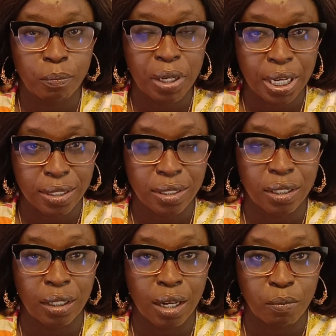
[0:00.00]

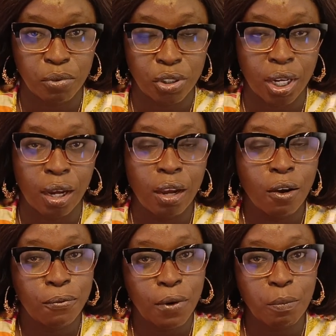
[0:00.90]
place in Abuja.
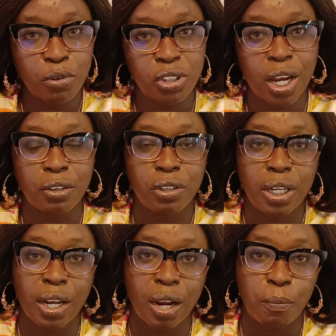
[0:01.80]
For Abuja, you
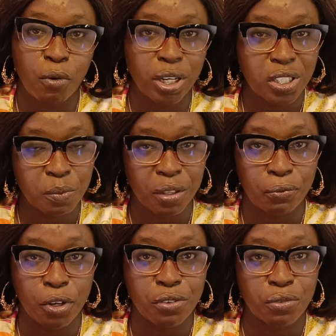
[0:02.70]
need an
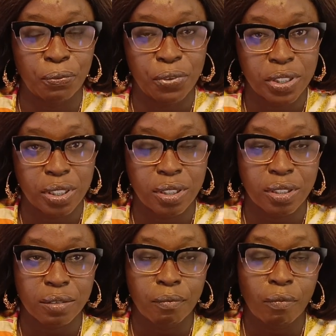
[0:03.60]
appointment for you to
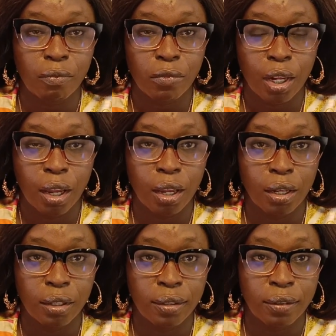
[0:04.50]
visit
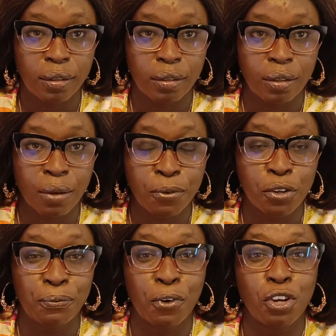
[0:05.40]
uh,
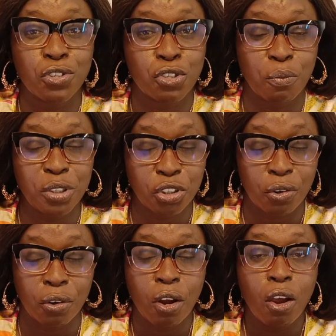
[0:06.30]
for your
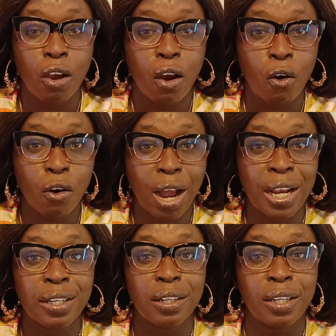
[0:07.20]
submission or
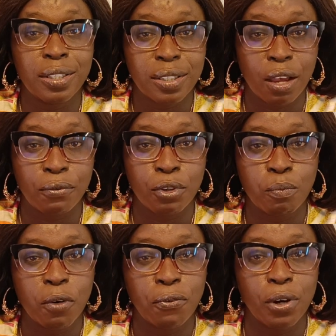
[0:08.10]
an
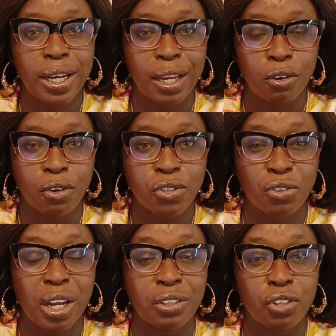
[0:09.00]
interview. But for Lagos,
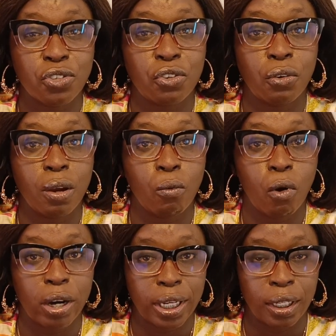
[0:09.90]
you can just do a
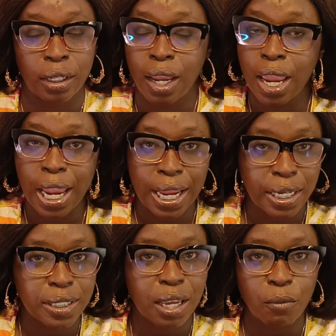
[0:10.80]
walk-in
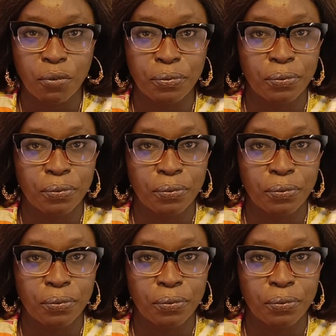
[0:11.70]
any time